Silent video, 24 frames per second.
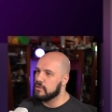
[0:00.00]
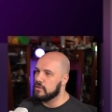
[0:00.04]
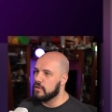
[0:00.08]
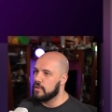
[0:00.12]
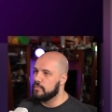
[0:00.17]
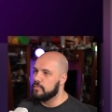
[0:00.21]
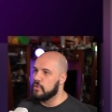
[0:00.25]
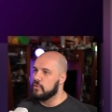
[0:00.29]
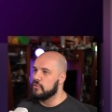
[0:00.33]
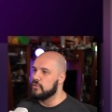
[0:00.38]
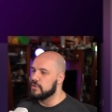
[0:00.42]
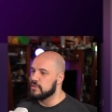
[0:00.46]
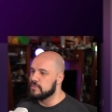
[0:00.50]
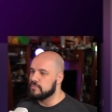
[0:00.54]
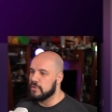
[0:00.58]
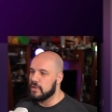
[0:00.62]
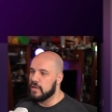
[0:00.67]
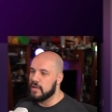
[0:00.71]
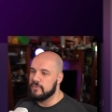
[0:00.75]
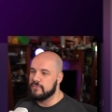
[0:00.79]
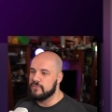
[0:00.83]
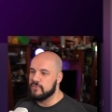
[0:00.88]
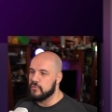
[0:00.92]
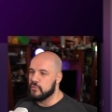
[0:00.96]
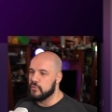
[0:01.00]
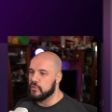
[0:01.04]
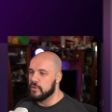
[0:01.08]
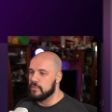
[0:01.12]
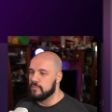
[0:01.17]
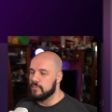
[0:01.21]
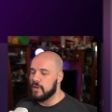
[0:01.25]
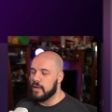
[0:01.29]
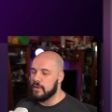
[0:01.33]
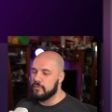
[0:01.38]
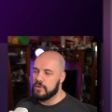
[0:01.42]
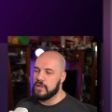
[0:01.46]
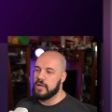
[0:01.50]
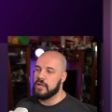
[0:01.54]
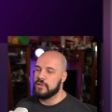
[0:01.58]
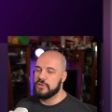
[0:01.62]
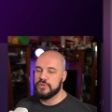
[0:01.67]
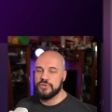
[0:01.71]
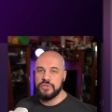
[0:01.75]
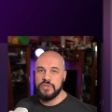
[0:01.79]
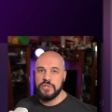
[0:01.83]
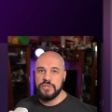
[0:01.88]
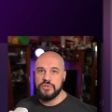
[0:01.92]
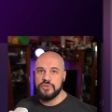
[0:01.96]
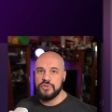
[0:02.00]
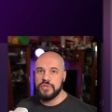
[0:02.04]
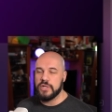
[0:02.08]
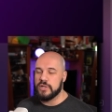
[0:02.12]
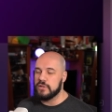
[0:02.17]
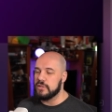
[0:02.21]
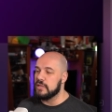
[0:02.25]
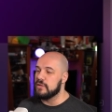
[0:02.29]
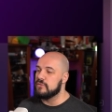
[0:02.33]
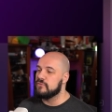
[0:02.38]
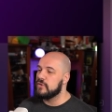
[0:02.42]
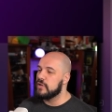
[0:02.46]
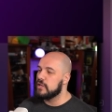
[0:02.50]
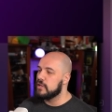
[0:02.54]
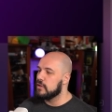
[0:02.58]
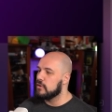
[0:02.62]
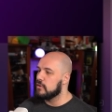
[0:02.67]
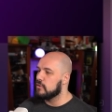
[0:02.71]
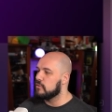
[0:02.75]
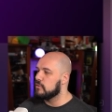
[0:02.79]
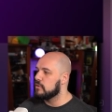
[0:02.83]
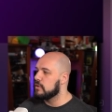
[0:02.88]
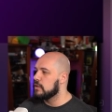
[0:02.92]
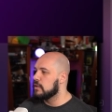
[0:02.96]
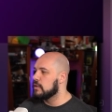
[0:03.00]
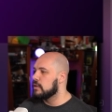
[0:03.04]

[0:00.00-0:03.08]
about this platform, I would highly suggest you check out that video.